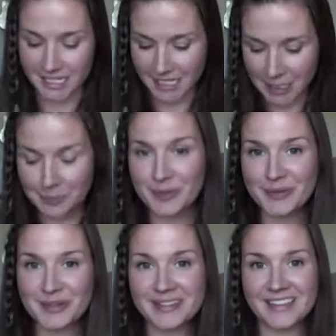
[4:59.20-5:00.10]
keep it
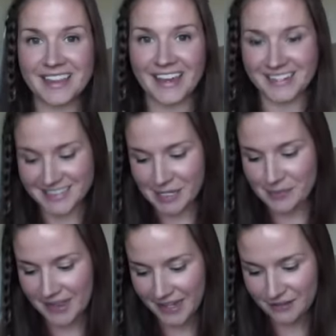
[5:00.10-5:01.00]
really light.
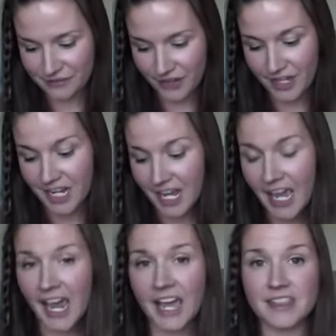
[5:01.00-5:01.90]
Keep it light and fun.
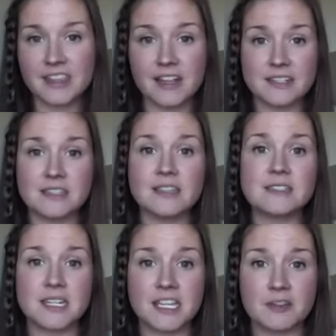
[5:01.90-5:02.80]
And then the last thing is
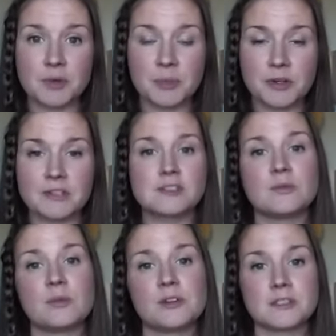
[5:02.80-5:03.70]
to give people
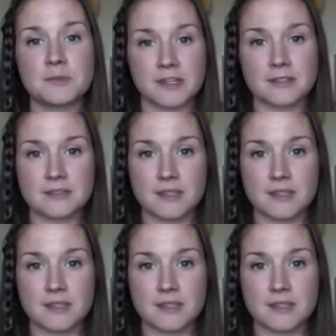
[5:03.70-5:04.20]
consumables because